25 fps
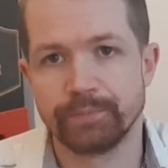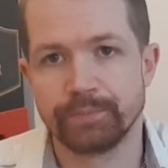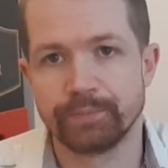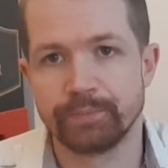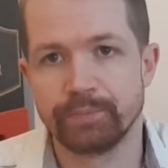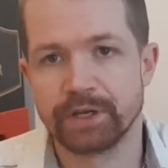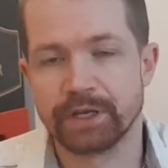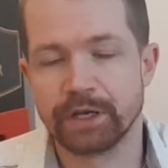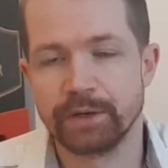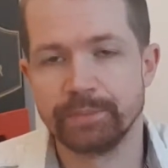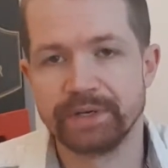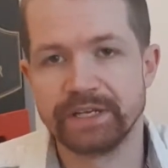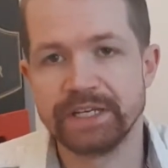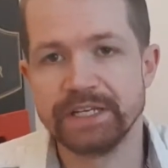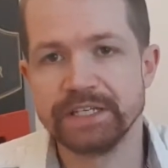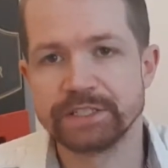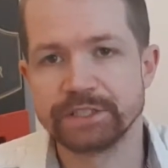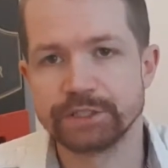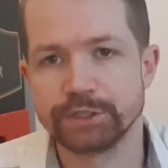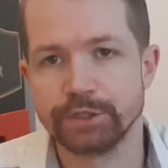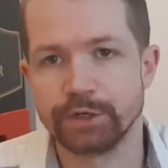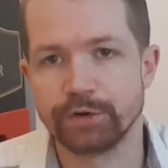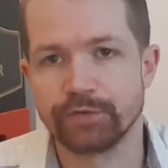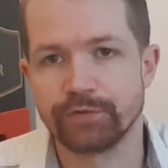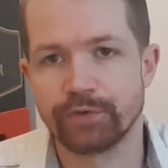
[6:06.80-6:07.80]
become
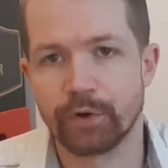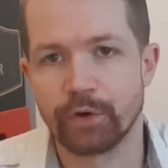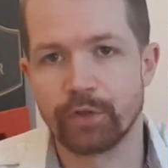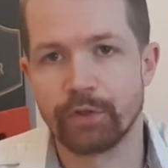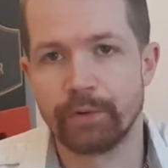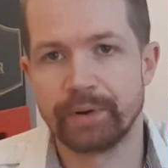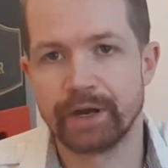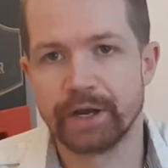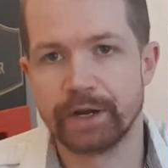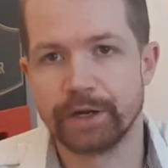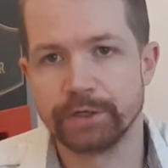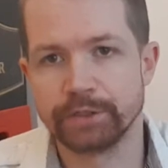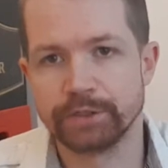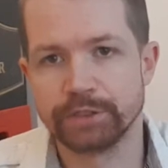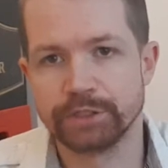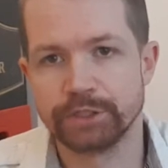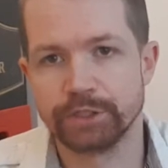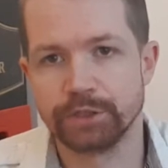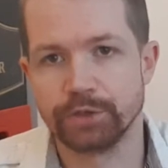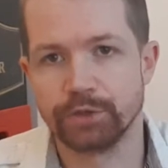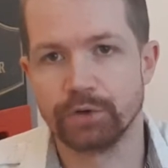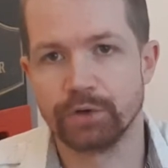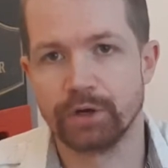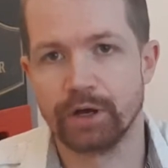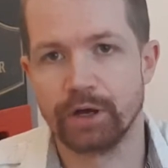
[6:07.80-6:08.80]
easier for the beer
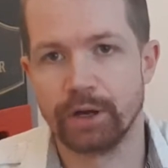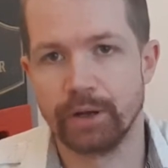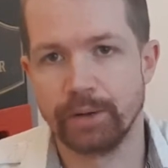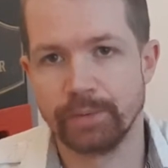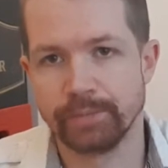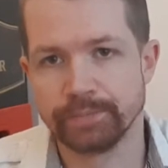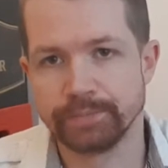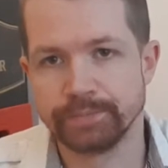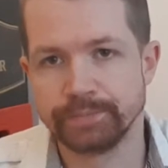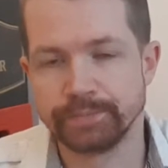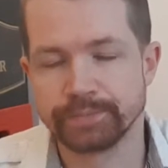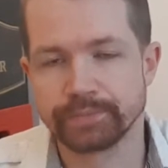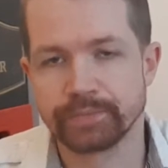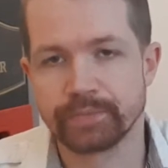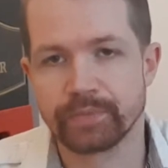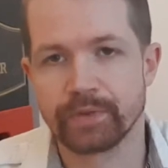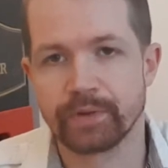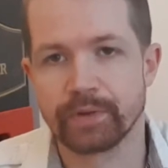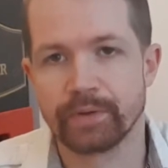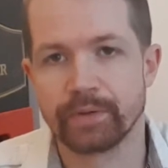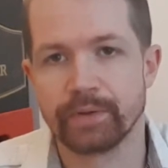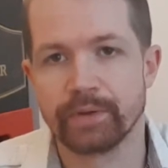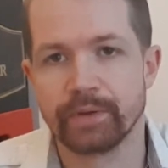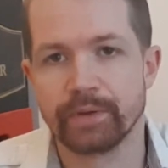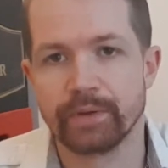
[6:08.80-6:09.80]
to
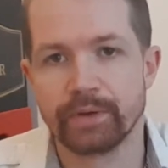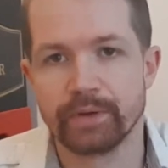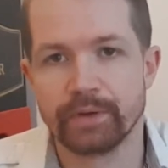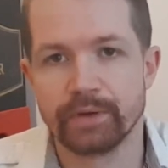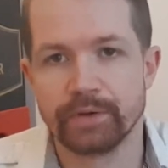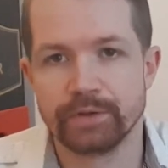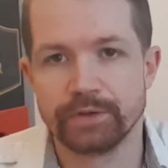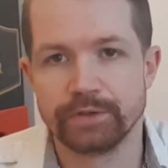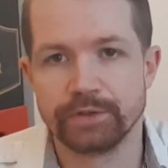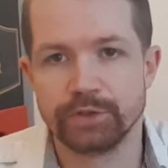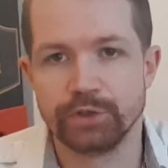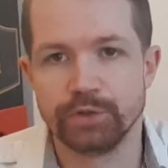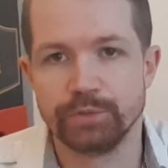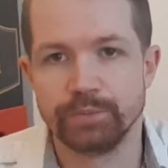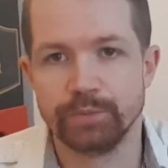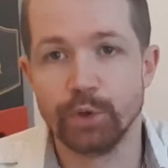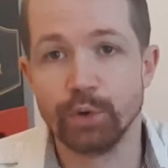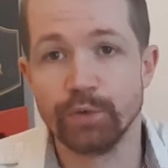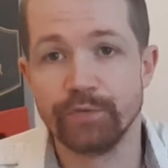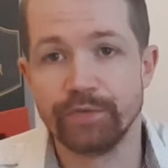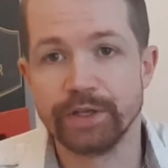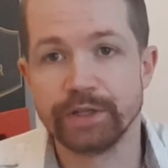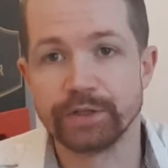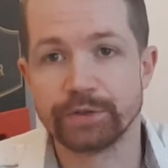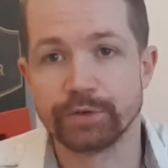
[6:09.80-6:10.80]

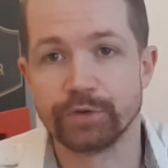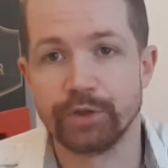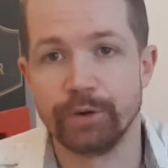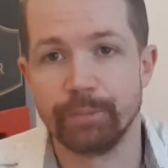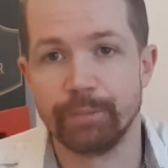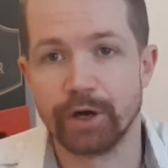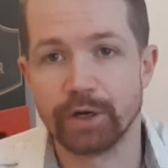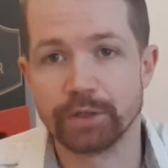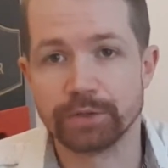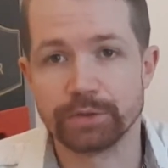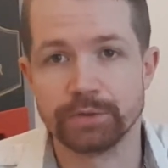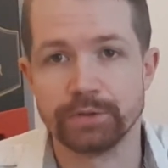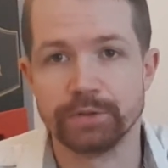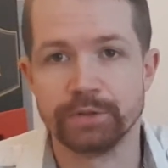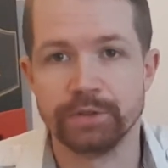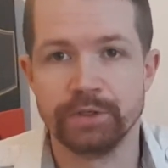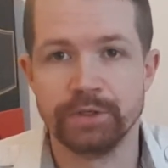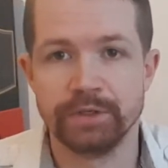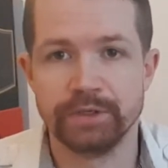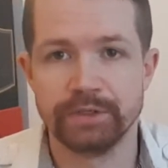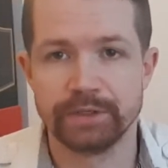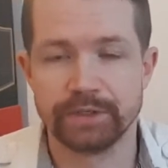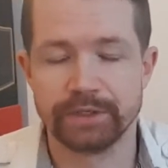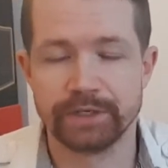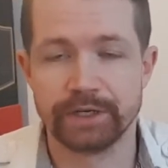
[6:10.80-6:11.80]
move into the bottle,
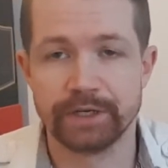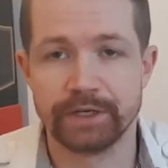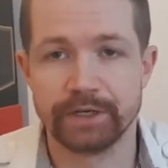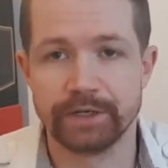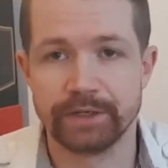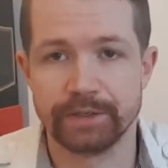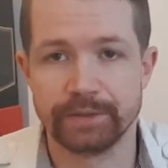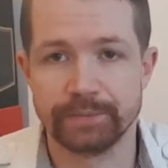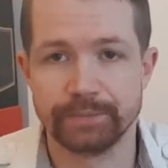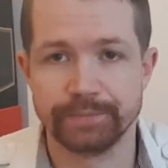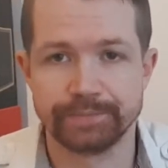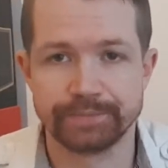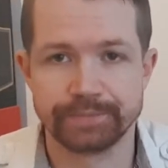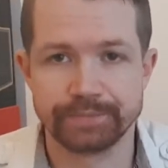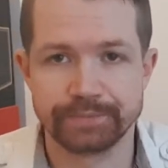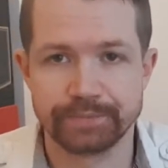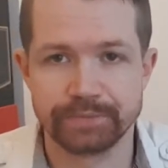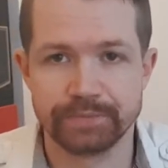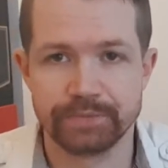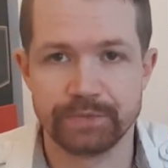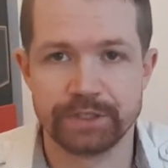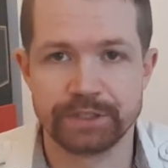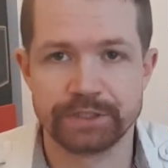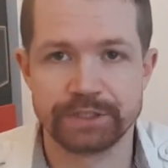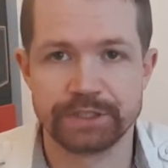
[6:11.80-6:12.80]

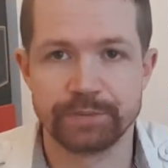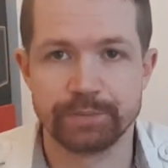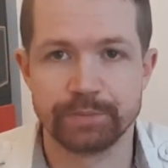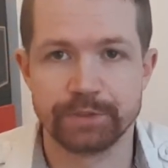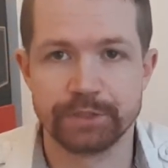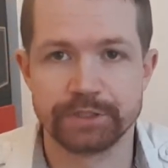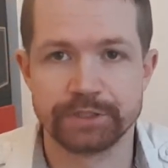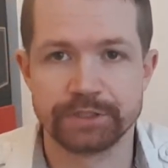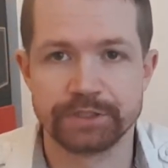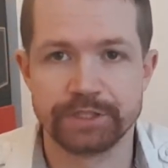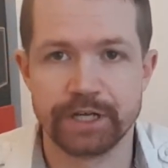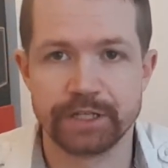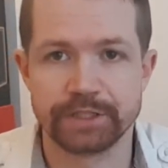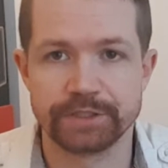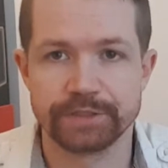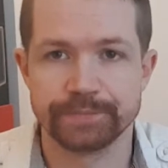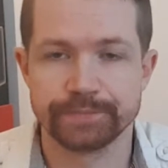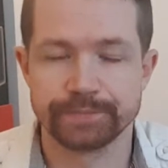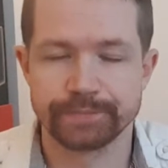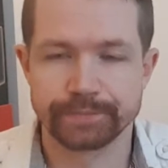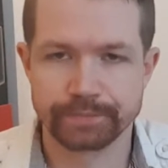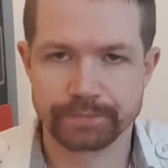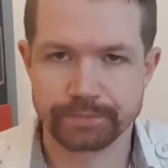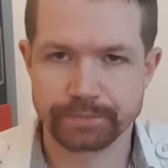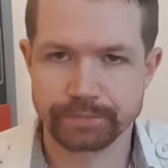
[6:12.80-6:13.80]
as simple as that.
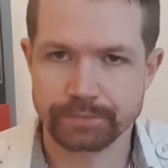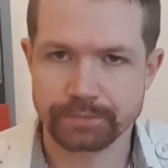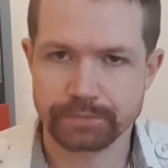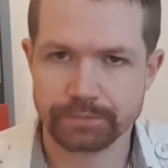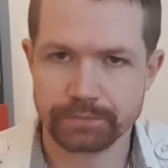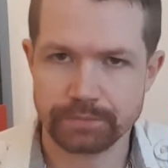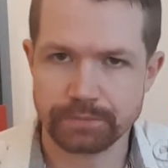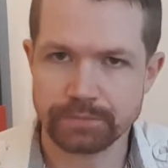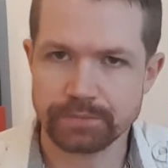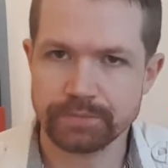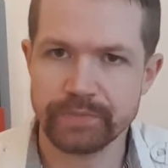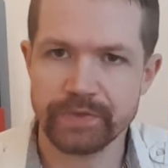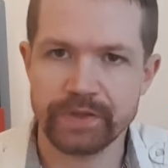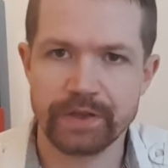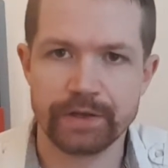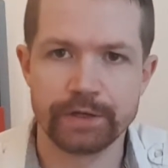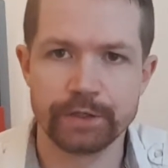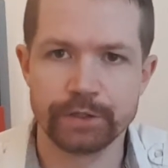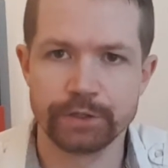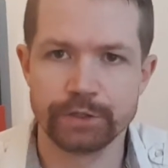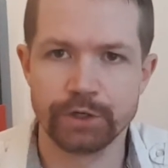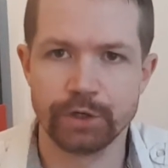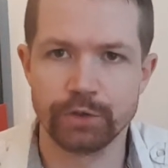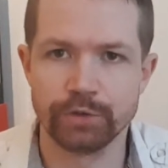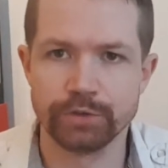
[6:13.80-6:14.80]

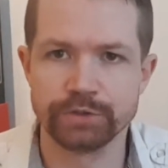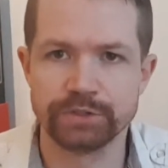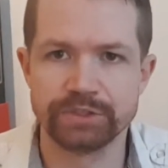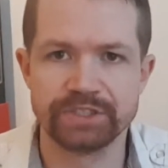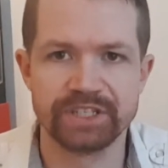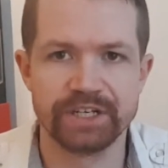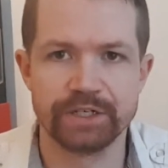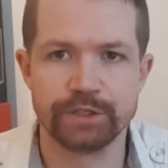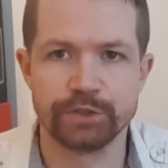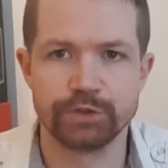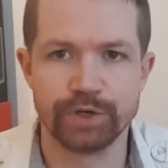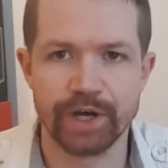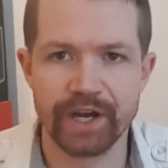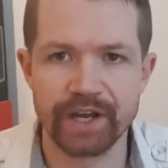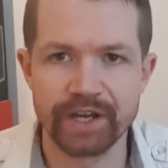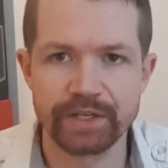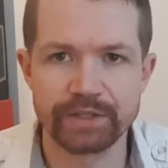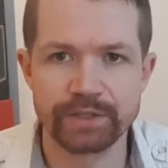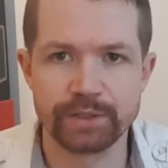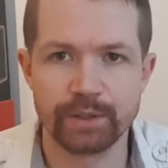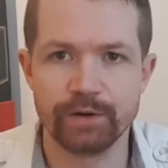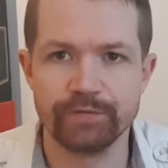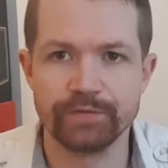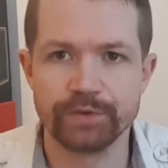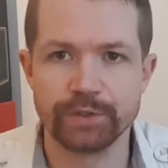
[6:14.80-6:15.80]
Don't dry
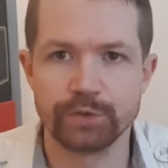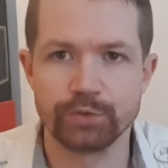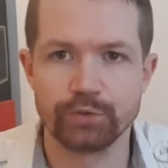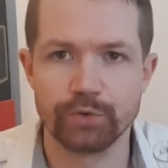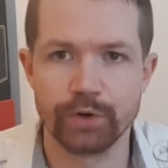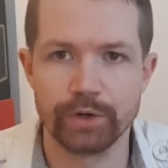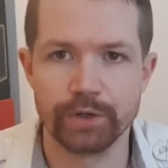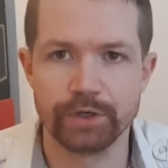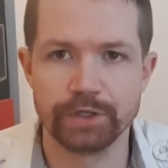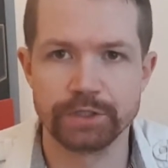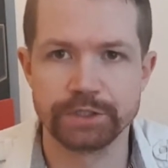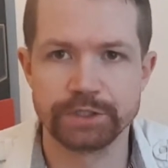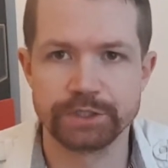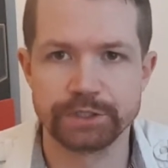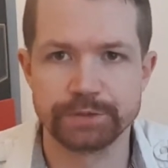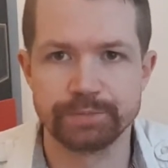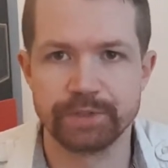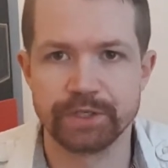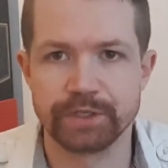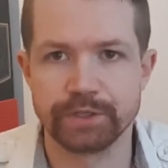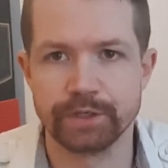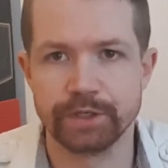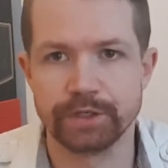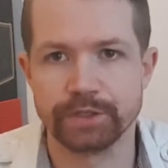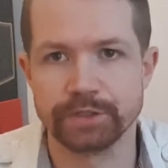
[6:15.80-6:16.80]
it afterwards,
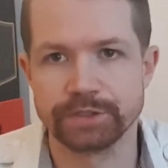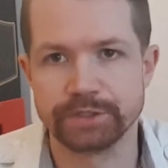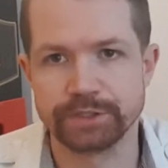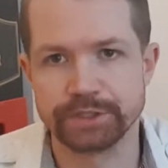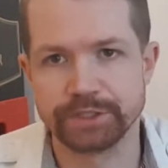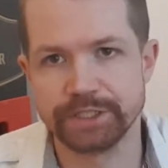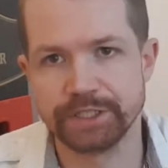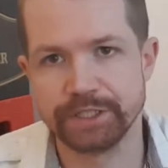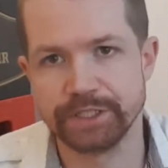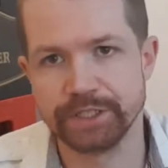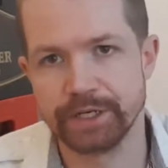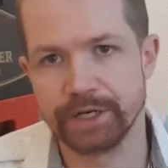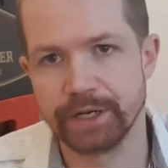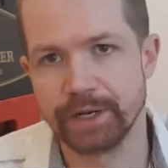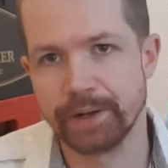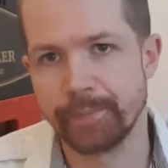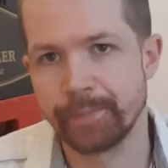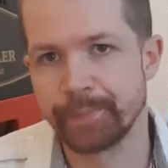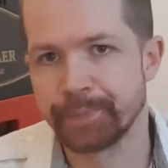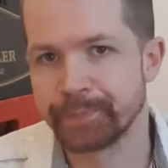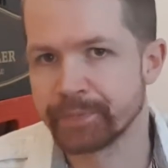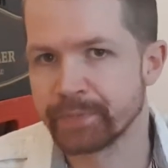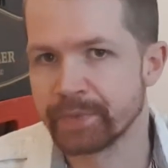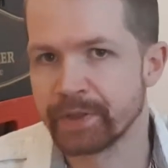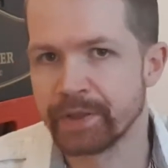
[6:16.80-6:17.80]
because the